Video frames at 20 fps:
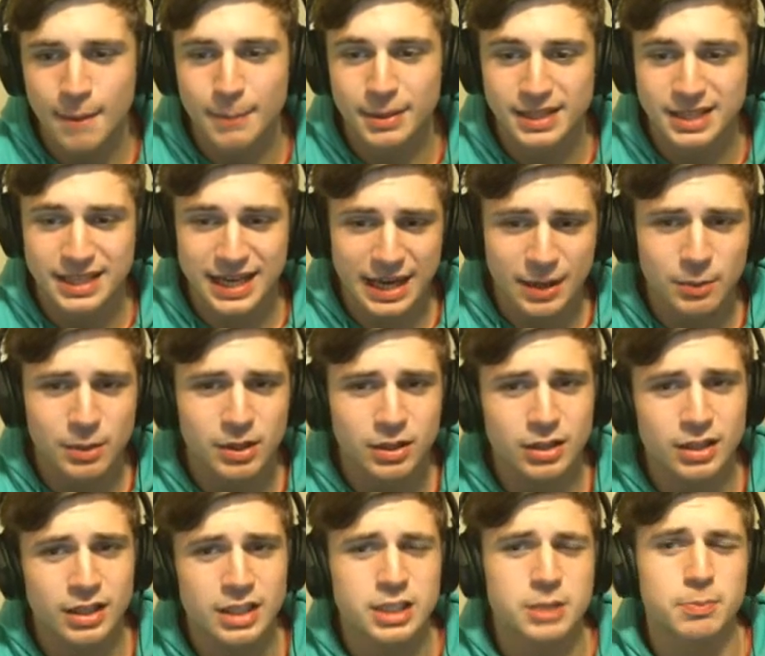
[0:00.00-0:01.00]
But today we are
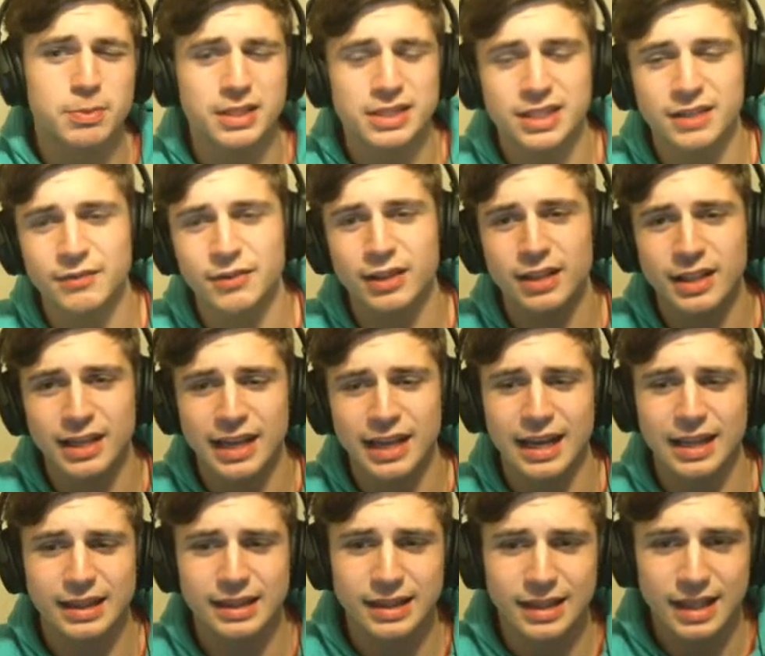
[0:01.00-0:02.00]
looking specifically
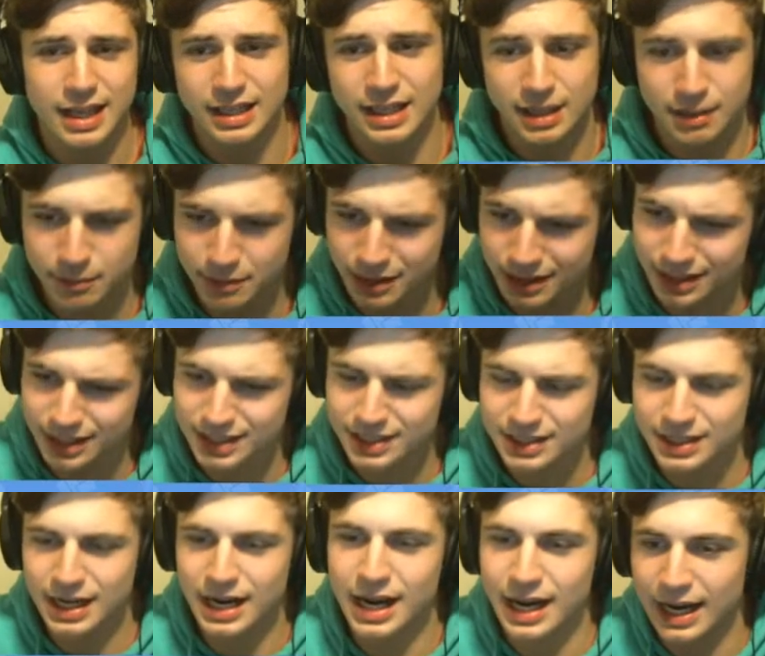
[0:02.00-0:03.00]
at Lucky Me. This
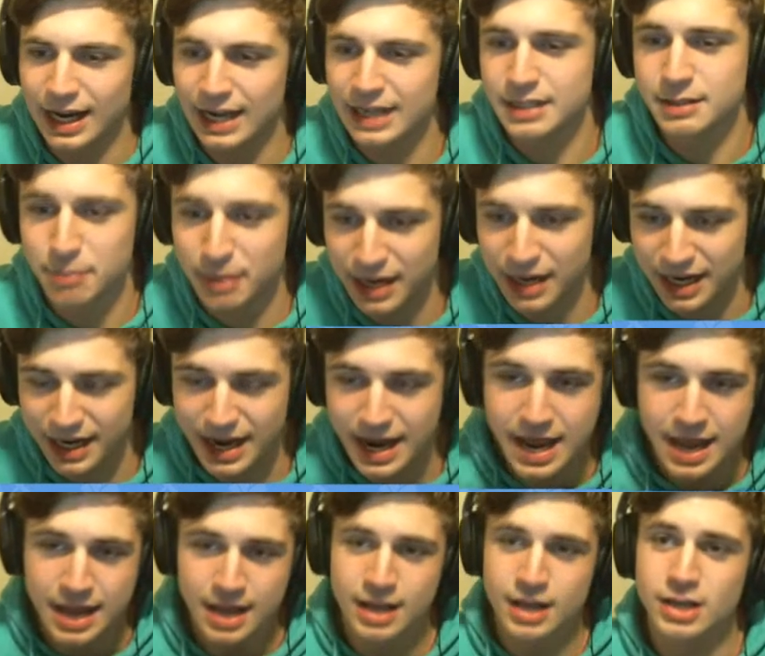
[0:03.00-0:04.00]
guy has been
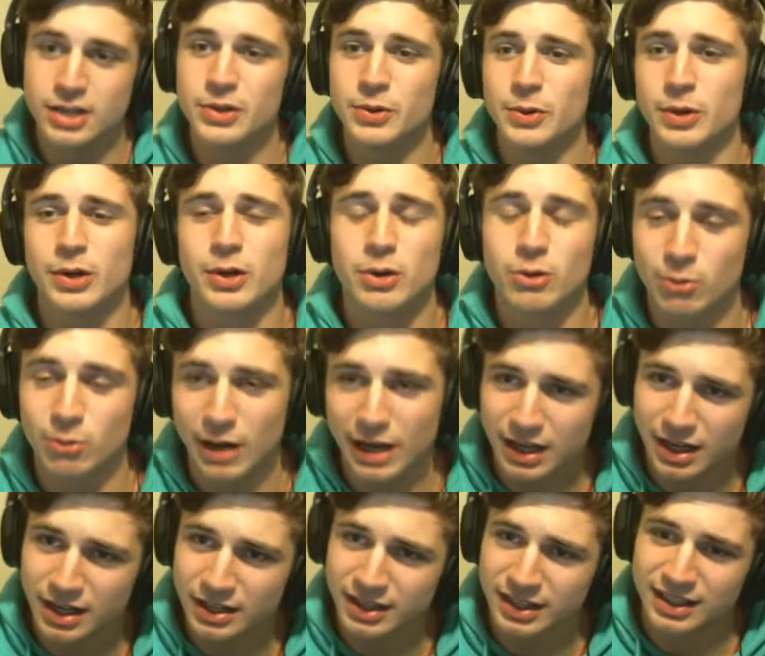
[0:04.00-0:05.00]
doing
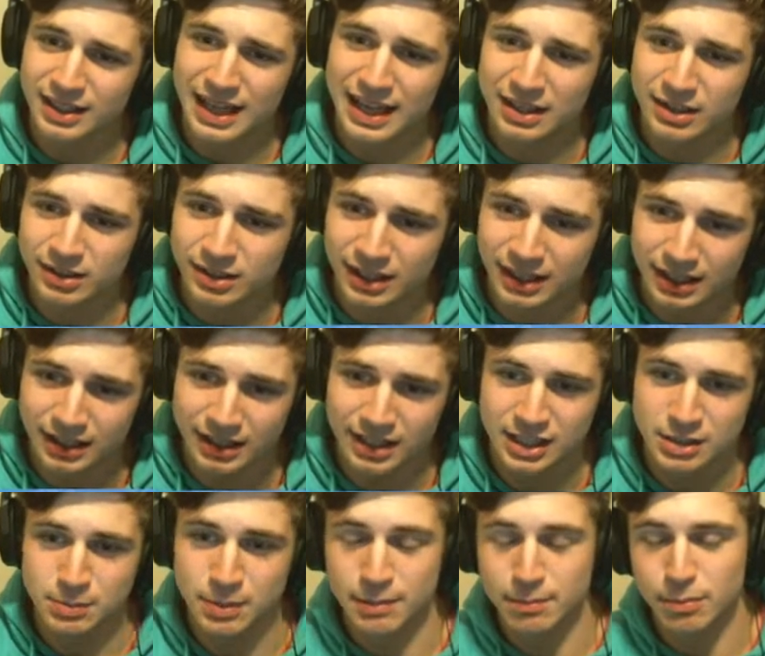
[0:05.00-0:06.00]
great on the ladder lately.
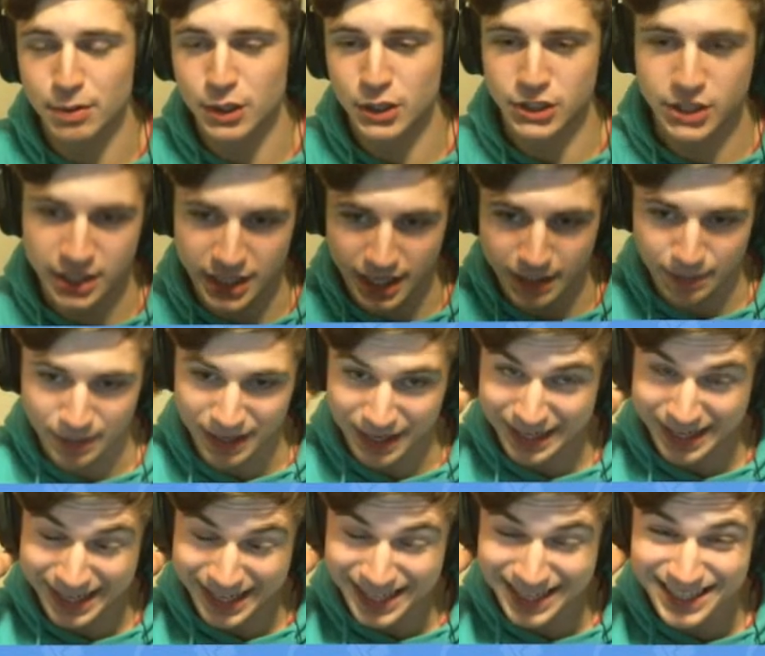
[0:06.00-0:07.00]
He's been pushing up,
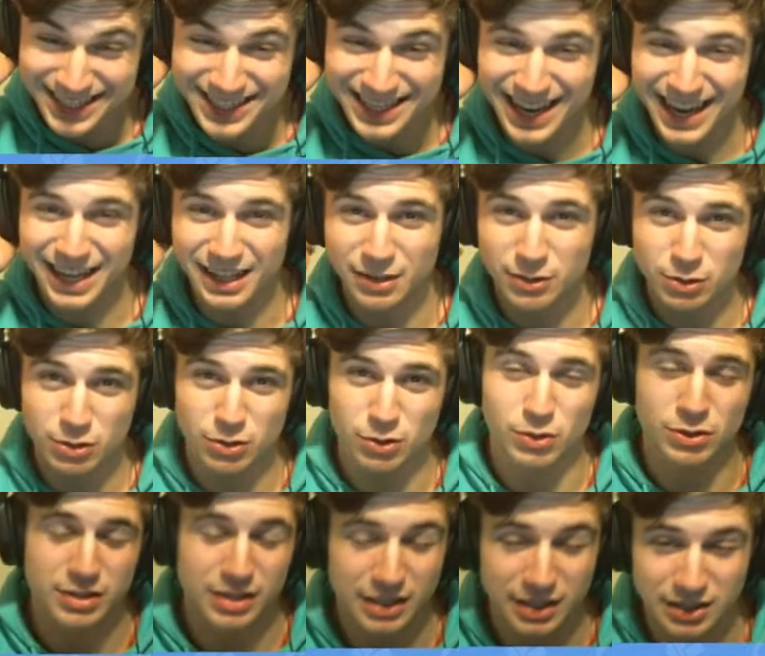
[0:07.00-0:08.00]
and he does not use
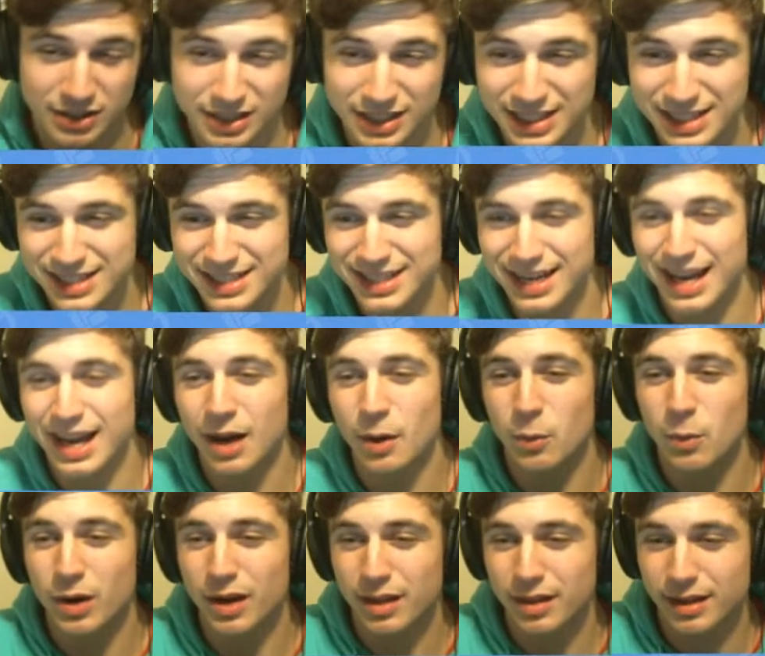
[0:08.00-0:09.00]
troll slingers. He is
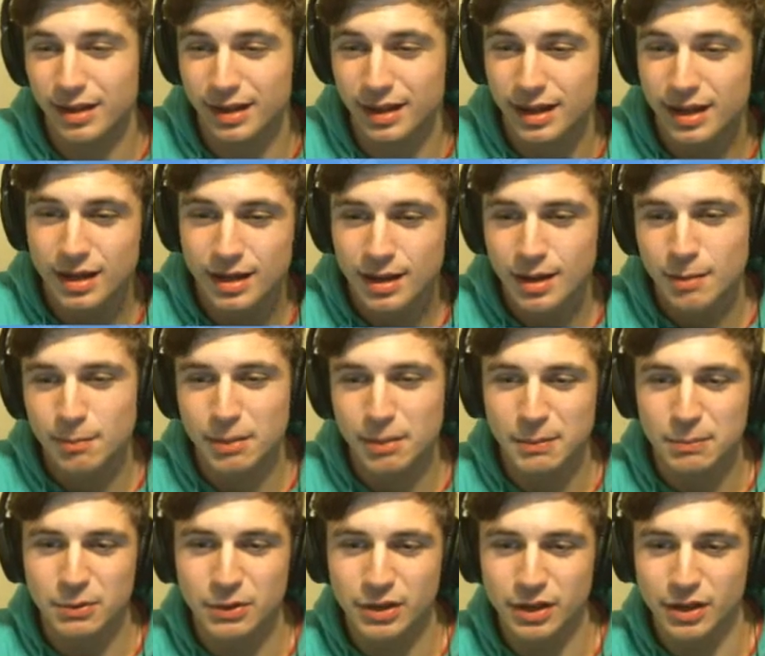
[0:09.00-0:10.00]
not one of the
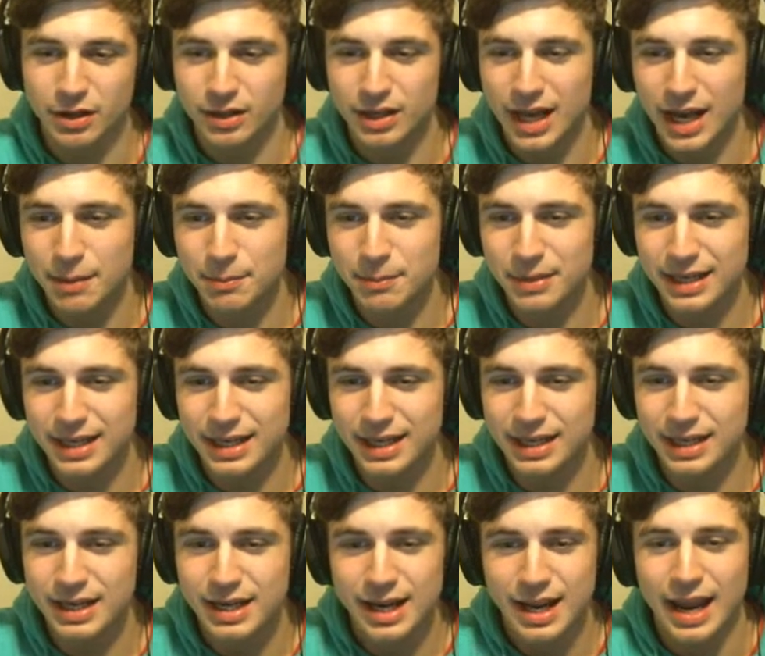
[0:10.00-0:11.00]
people that are coming
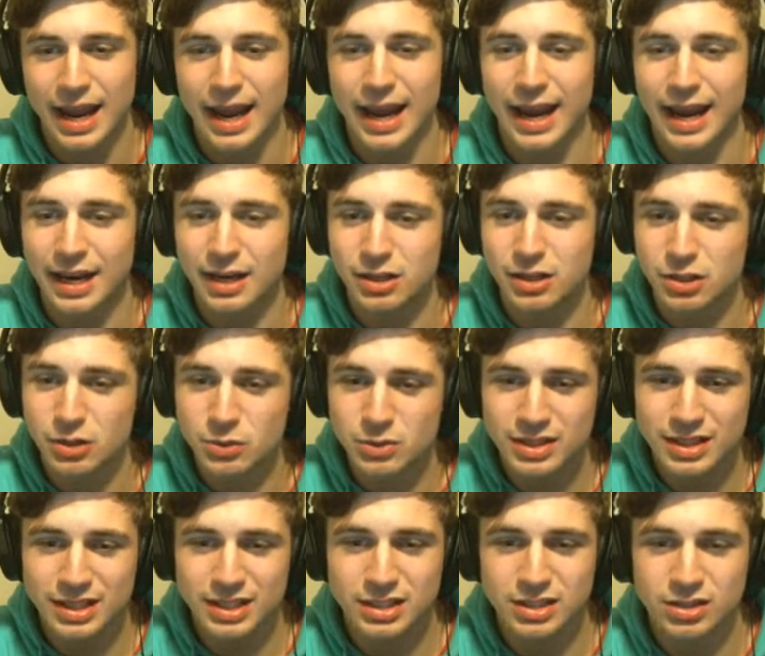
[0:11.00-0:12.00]
in and
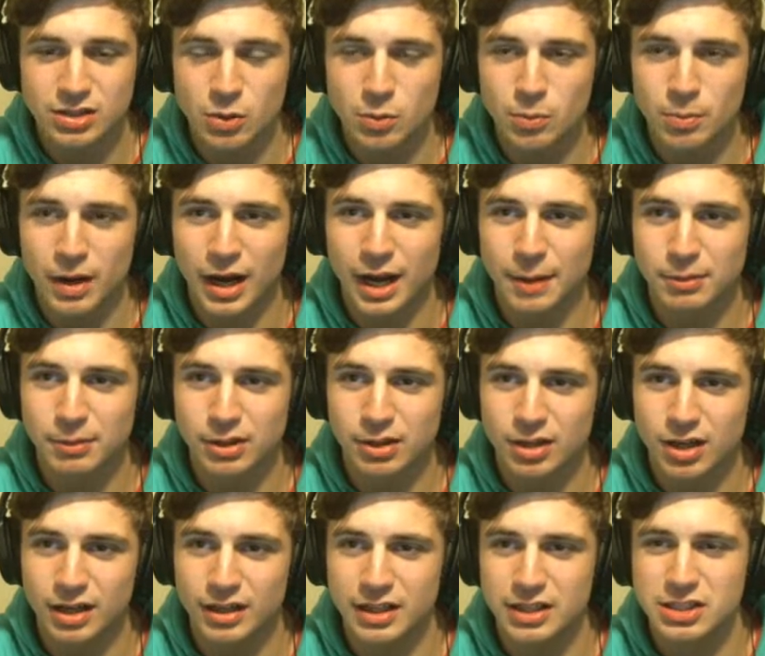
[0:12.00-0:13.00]
using this so popular
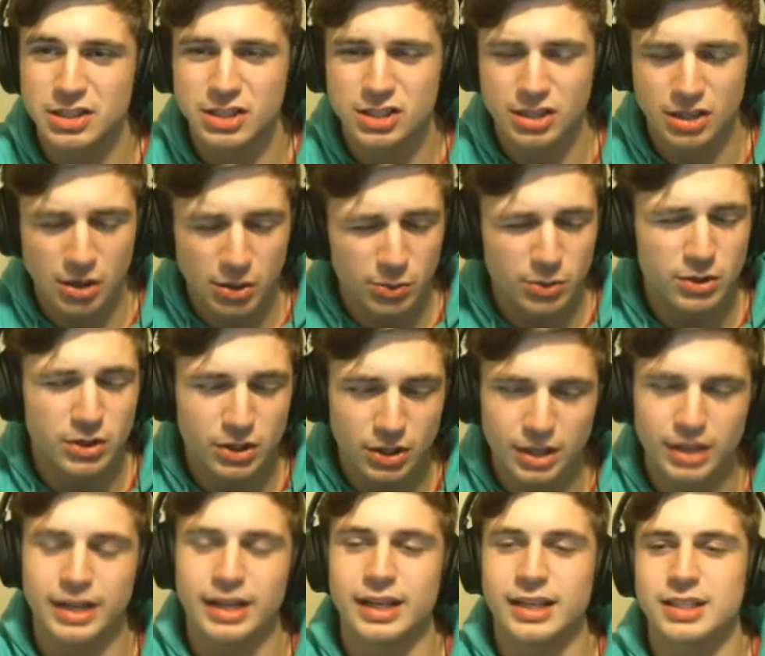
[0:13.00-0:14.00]
card that's so
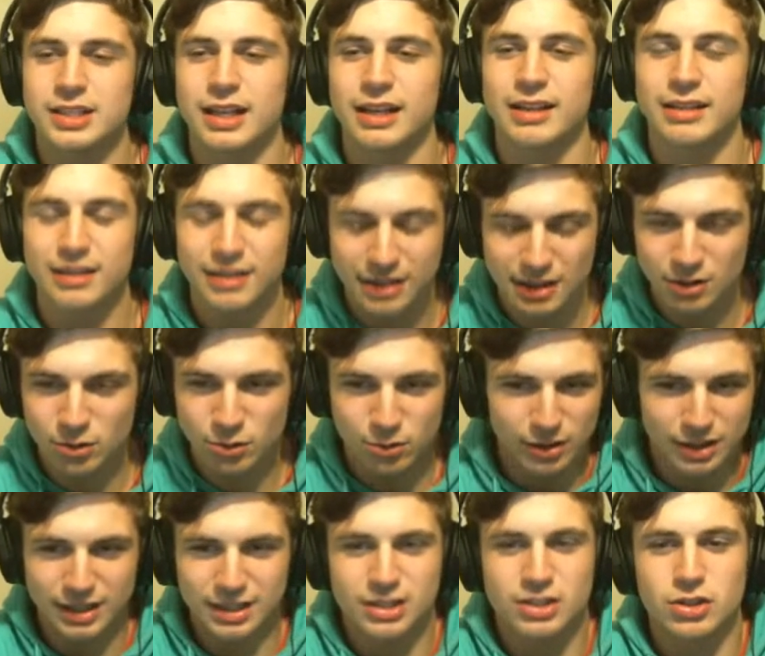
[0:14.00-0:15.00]
good. It's like
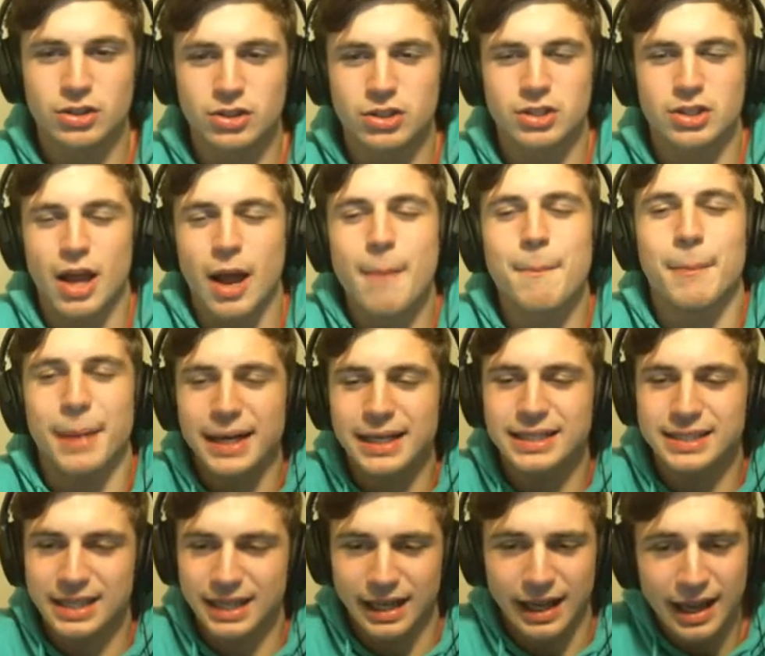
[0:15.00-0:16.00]
literally just
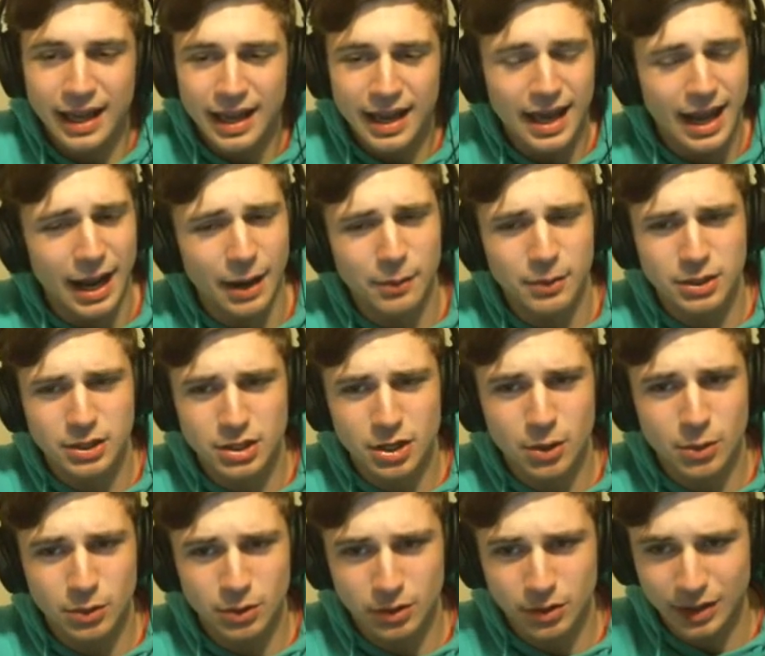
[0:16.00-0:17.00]
amazing. And I want to
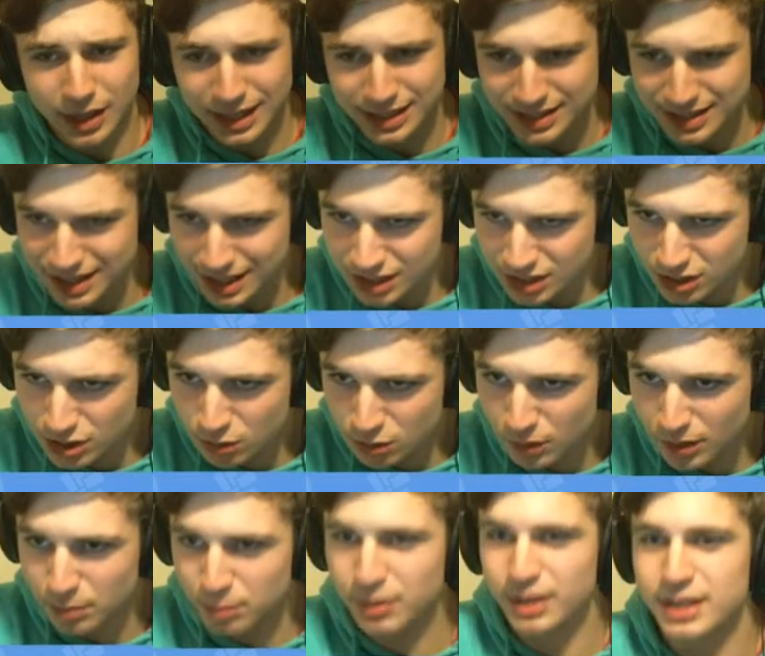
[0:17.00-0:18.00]
show you guys these 2
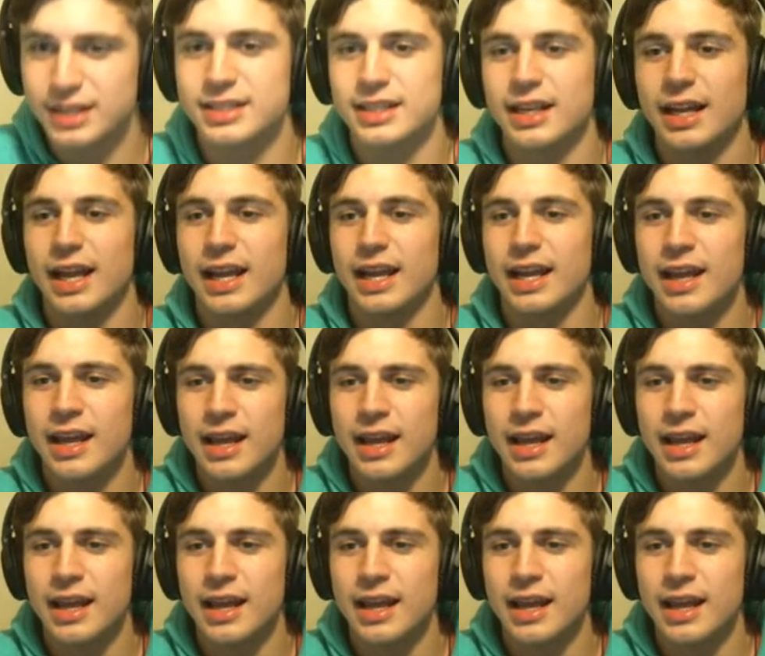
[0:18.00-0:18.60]
replays today